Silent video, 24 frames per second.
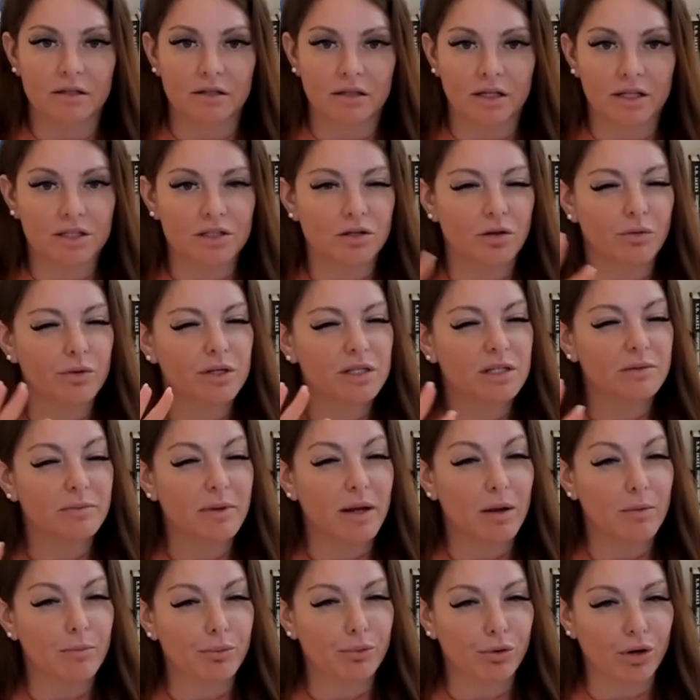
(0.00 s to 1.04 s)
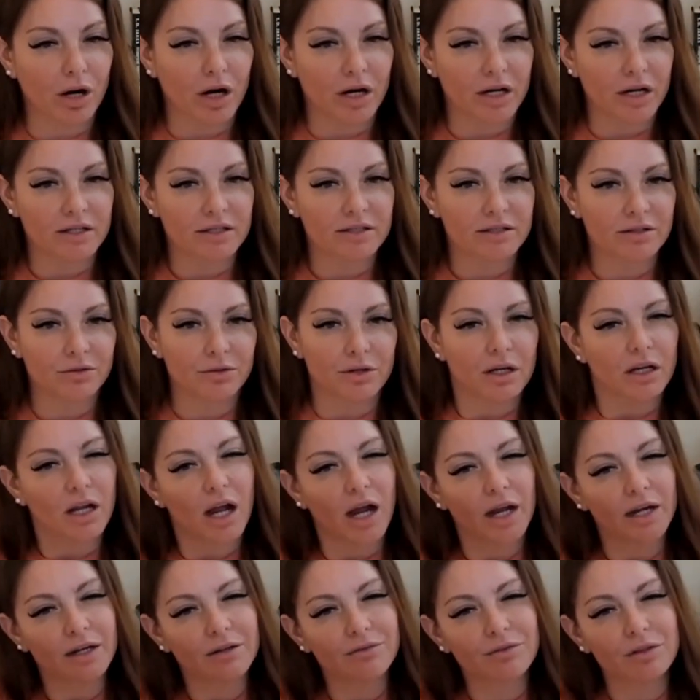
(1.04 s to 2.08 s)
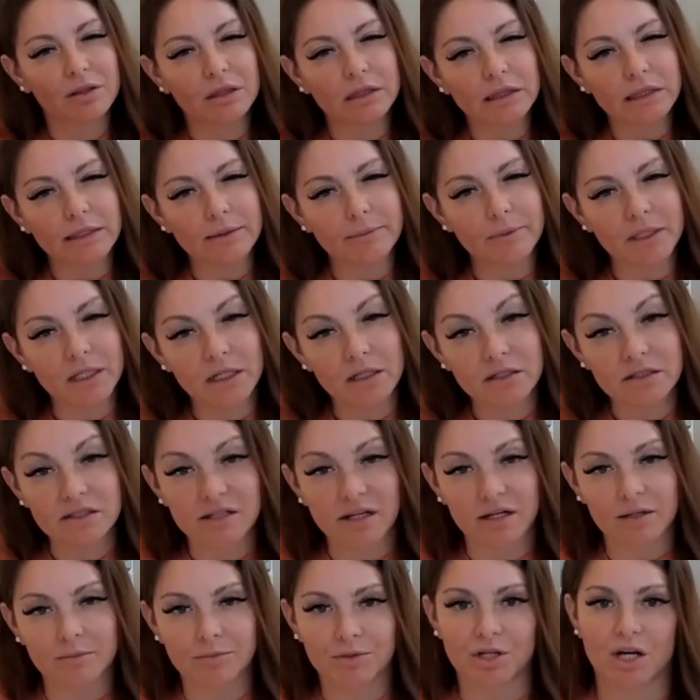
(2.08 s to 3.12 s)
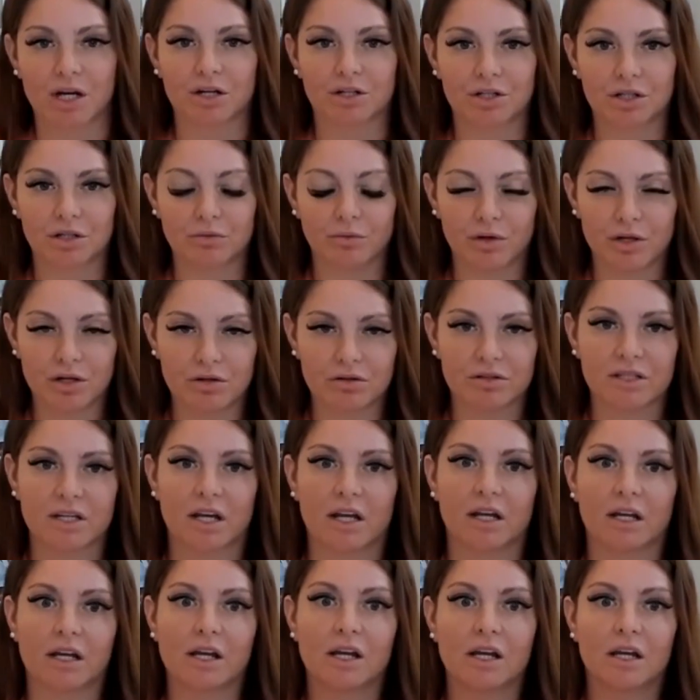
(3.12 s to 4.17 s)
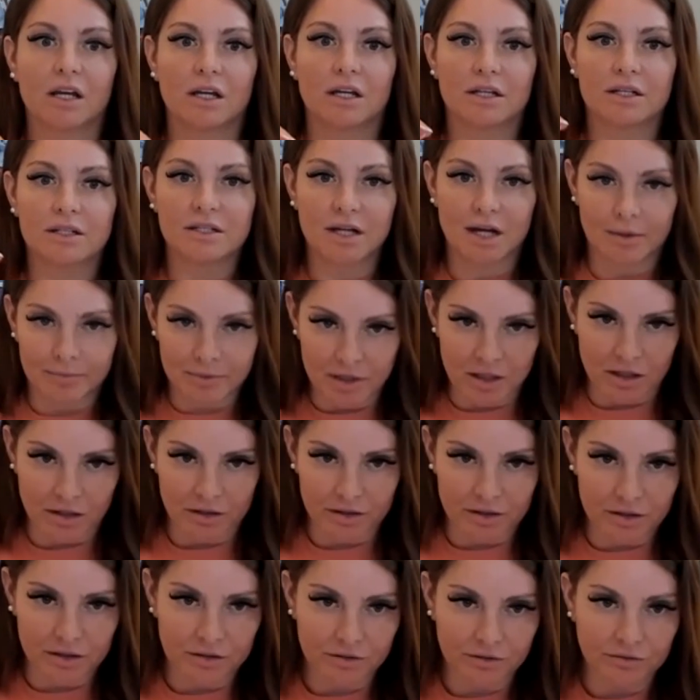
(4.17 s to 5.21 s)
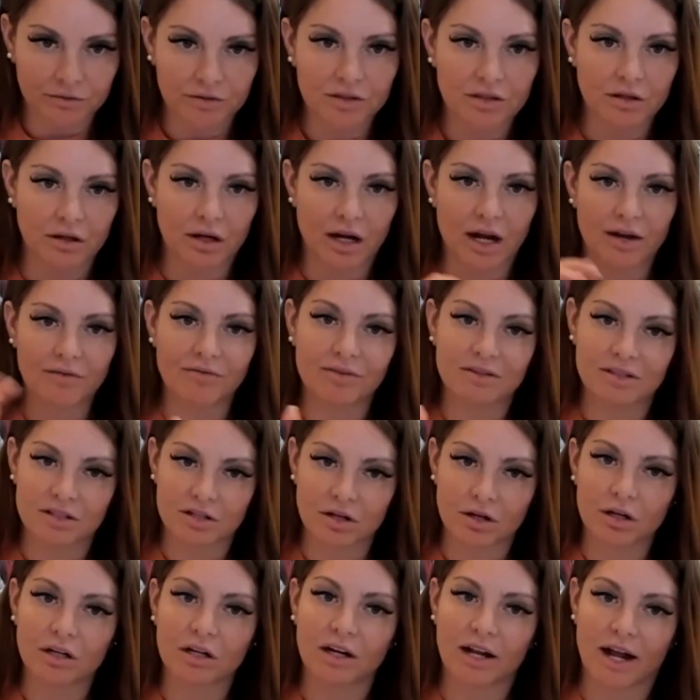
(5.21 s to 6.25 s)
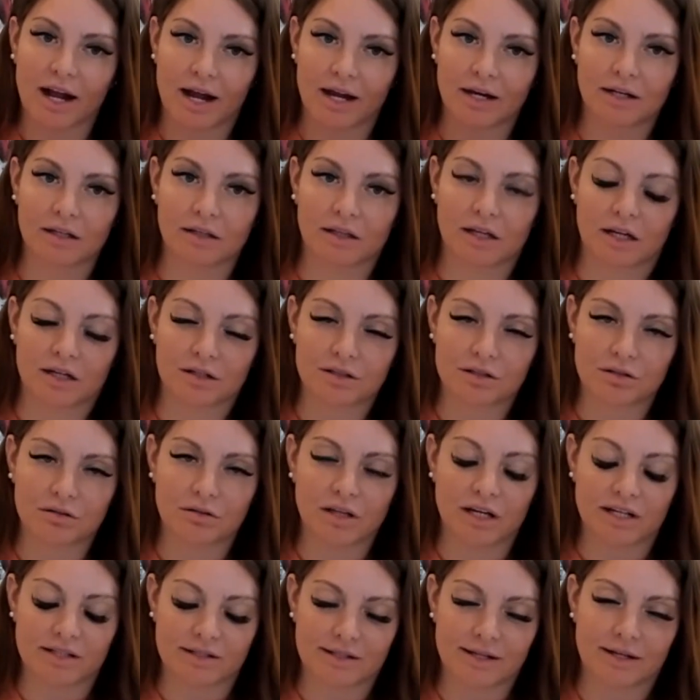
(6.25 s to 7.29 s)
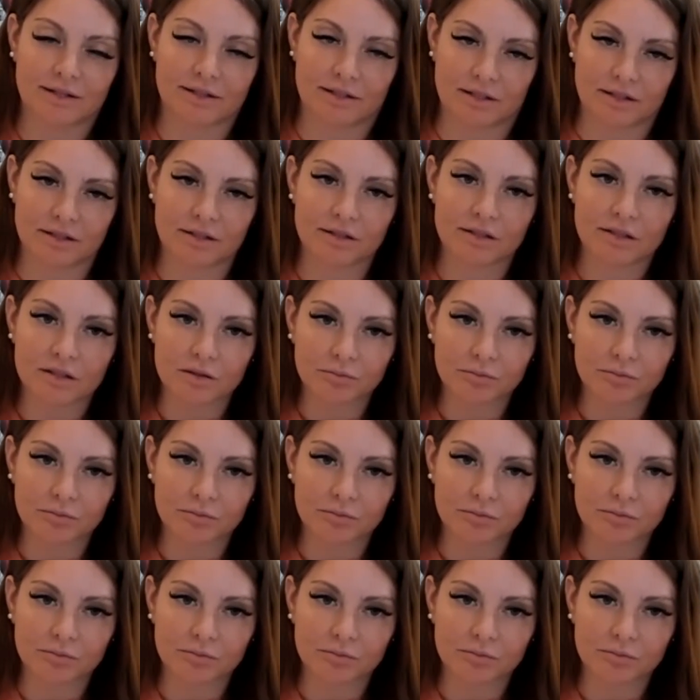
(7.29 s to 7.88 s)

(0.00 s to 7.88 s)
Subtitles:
It's always about price. So it kind of eliminates that objection when you say top dollar. So I've started adding that to that sentence.